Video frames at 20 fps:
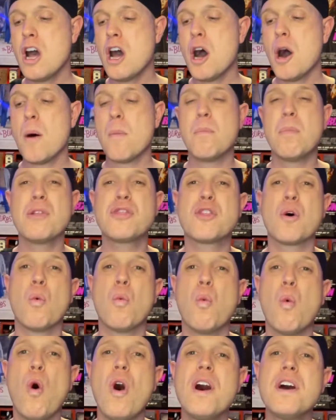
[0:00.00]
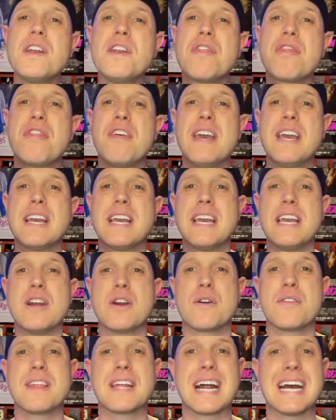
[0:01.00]
But the one thing
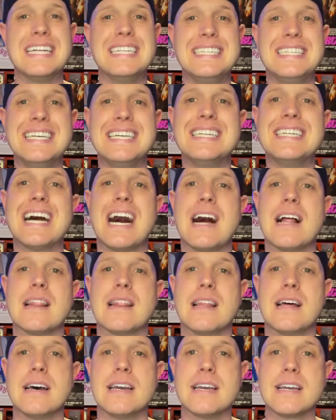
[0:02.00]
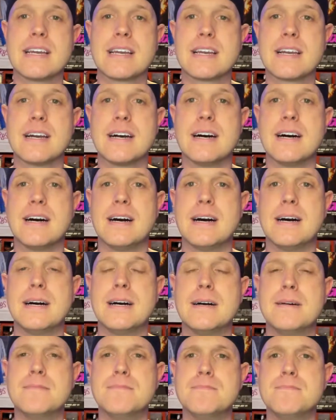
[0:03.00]
here that I did not like,
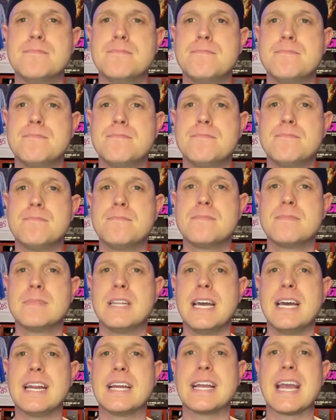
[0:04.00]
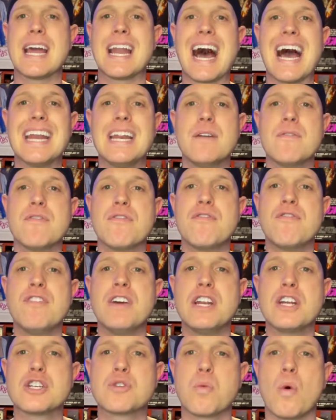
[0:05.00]
and again, I didn't
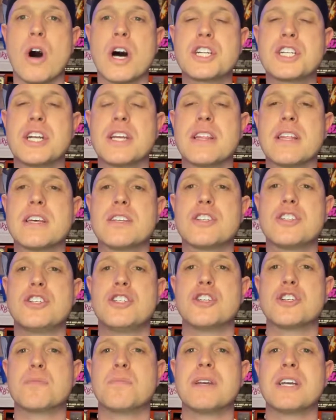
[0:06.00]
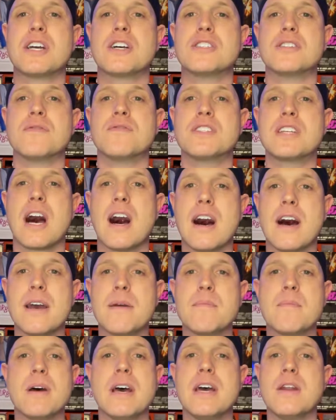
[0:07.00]
finish watching this just because of
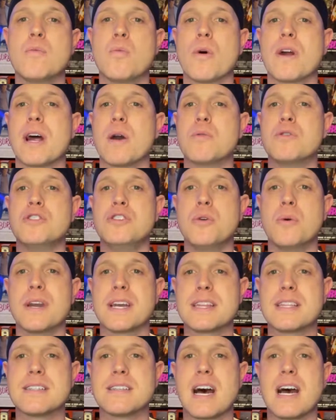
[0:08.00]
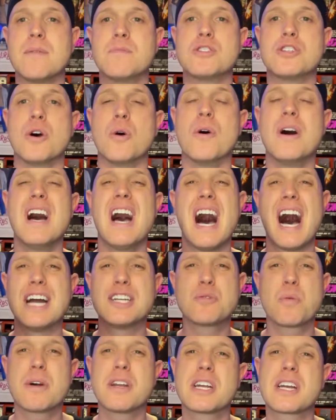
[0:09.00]
time and what I was doing at the time. So I
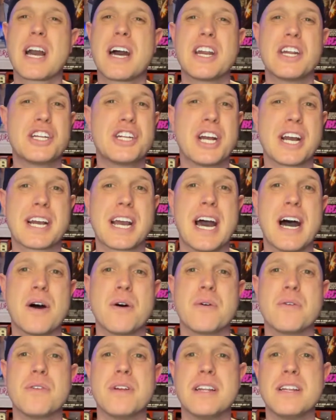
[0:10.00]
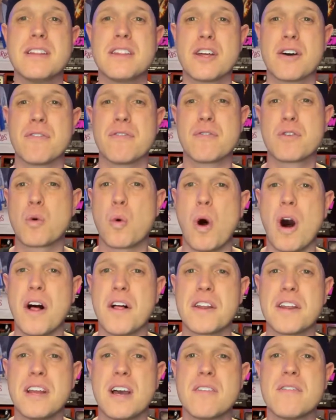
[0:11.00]
just wanted to kind of check out the
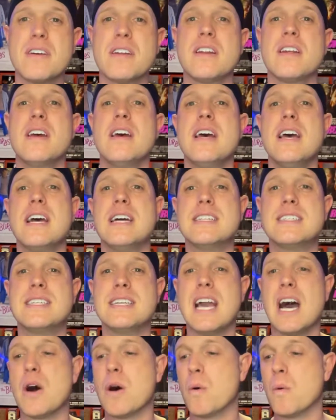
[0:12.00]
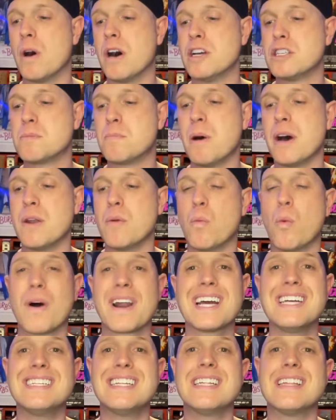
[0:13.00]
quality of it and see how it was. But what
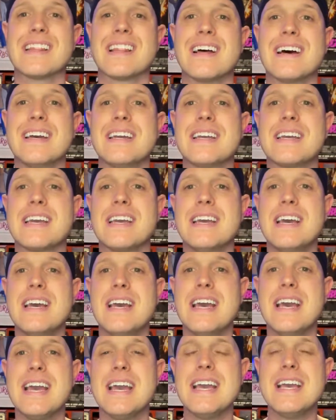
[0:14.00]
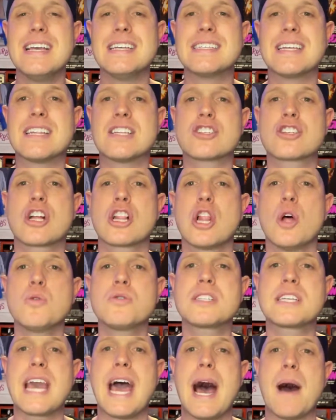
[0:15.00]
I didn't like is that there's
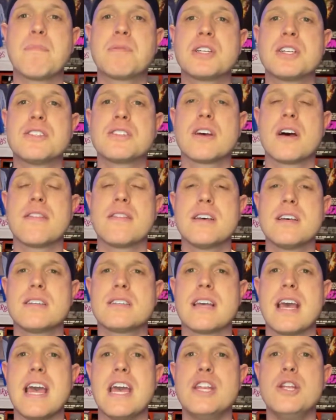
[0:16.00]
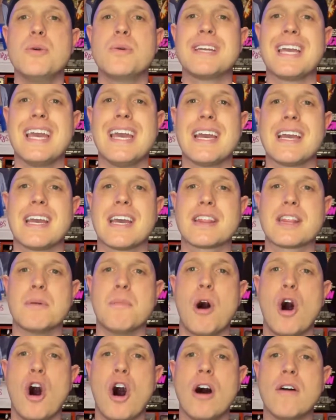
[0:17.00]
closed captions on this and you can't get them
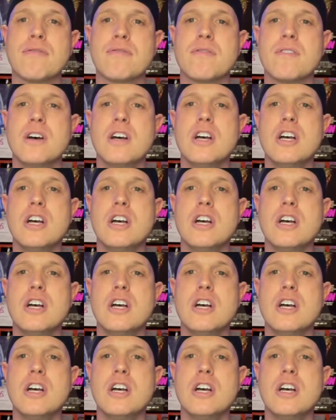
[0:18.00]
off.